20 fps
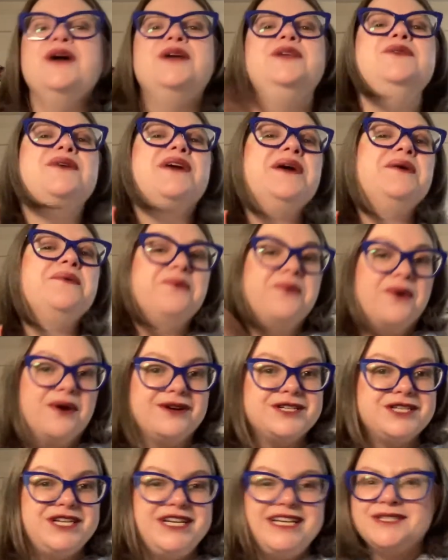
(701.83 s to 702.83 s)
You get
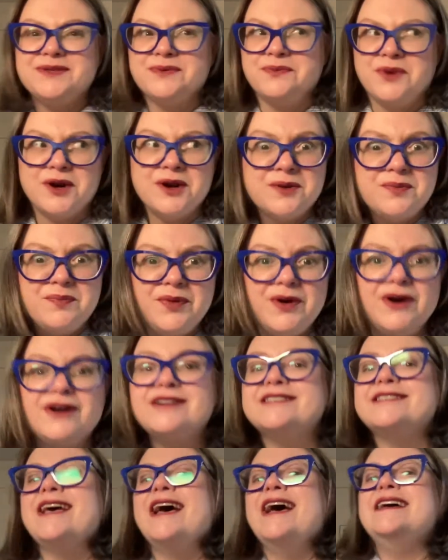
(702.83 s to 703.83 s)
worksheets,
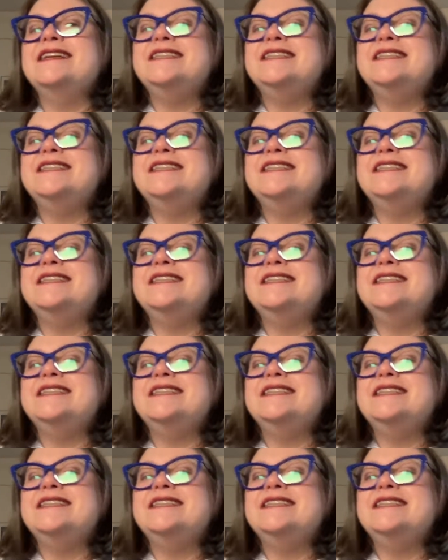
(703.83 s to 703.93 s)
workbooks,